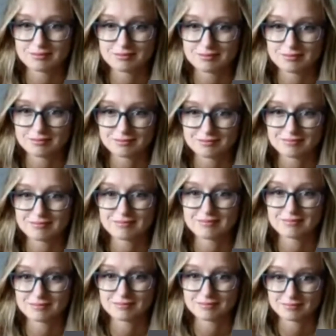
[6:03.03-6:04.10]

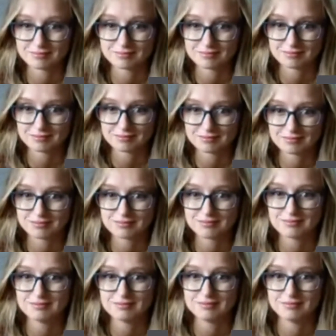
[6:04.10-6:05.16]

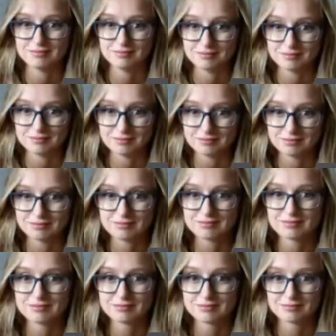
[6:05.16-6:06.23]

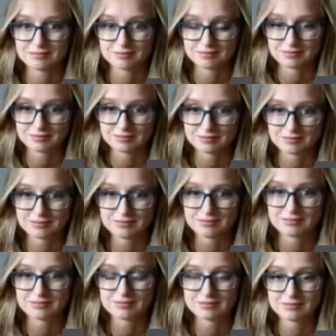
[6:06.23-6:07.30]

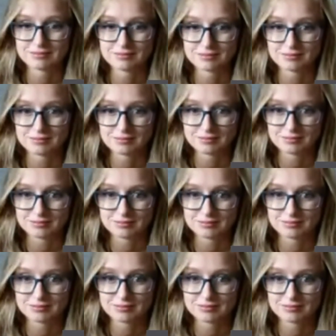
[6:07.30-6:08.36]

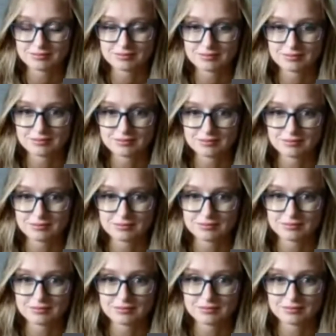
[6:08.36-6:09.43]

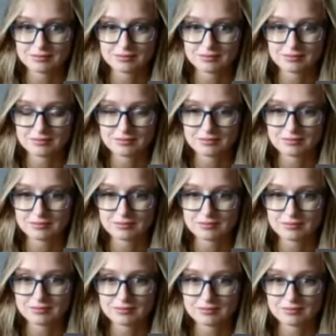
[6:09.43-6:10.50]

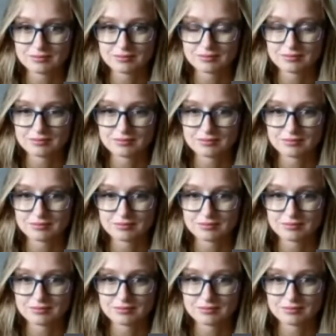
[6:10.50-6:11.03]
(not speaking)